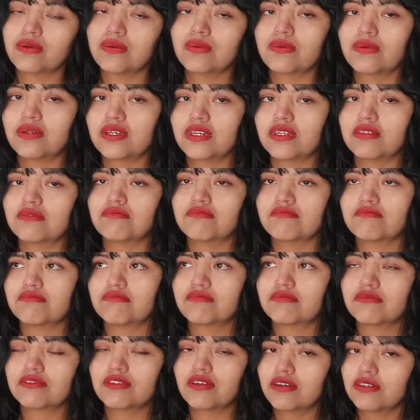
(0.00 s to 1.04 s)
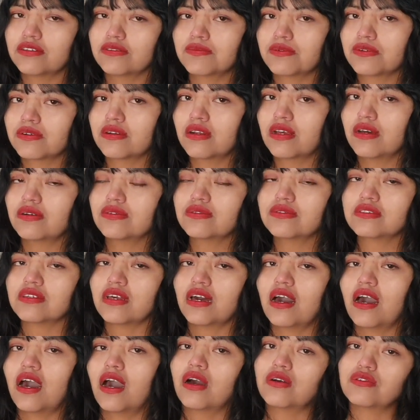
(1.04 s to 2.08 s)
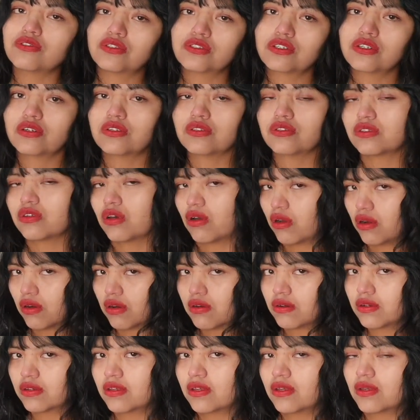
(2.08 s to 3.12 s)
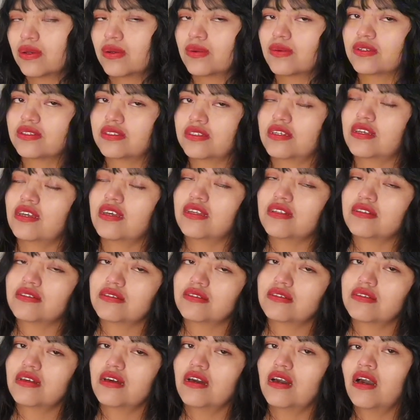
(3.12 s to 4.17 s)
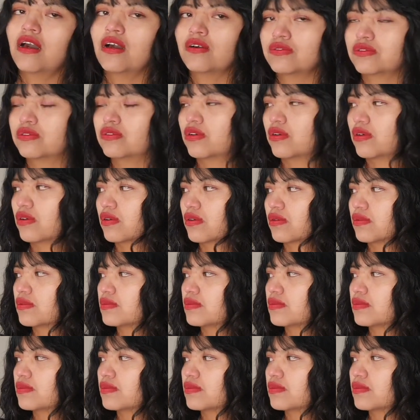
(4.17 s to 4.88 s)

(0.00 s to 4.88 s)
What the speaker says: We don't pronounce outdoor, we said author.